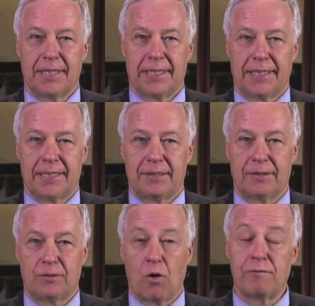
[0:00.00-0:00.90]

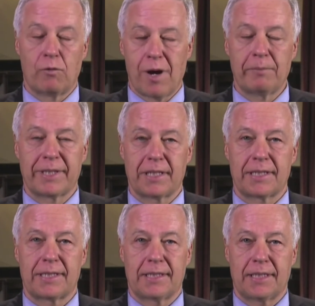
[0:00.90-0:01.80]

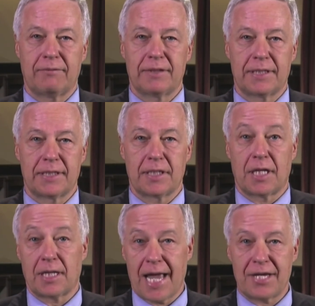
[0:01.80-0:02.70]
Overwhelmingly, even
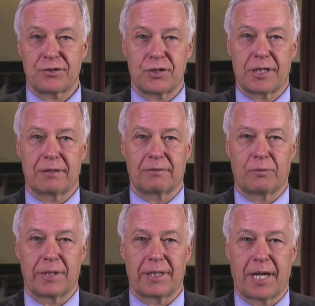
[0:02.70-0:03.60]
last year
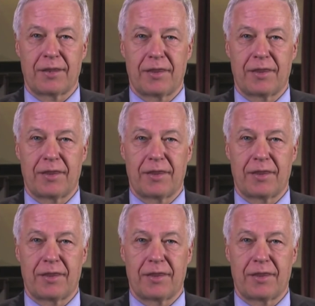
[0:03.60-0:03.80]
when